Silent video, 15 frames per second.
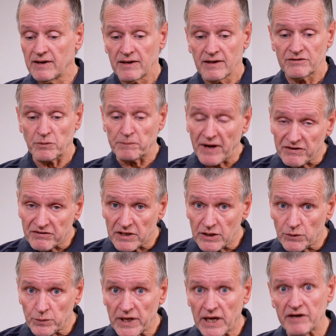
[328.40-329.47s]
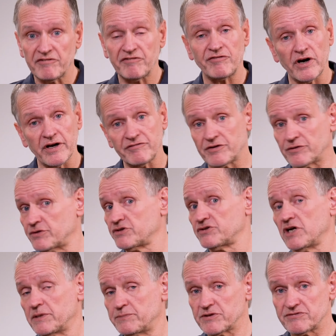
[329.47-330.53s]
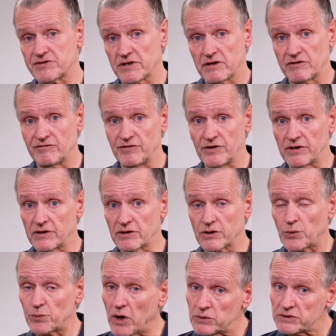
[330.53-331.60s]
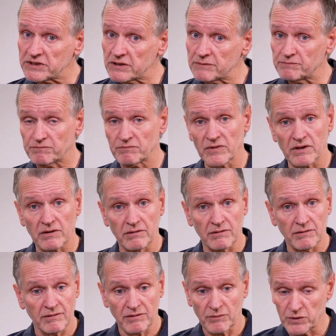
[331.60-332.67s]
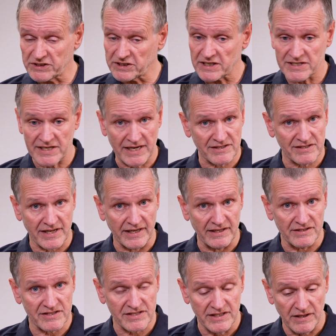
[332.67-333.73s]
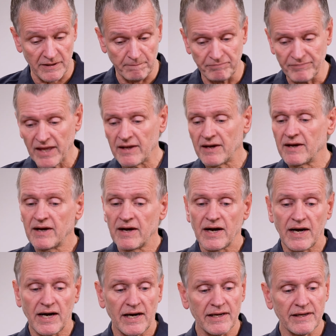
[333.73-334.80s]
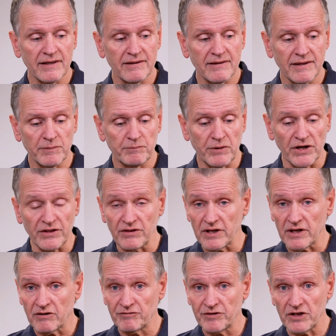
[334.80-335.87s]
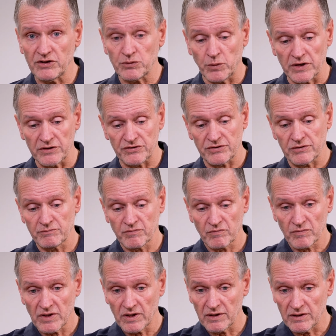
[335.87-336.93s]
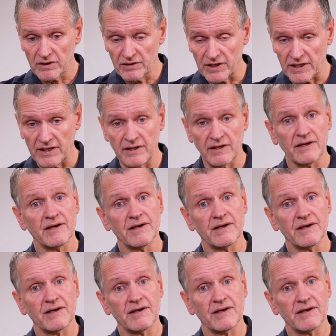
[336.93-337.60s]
So basically we have 5 different types of corrosion which attack stainless steel. And of these ones, the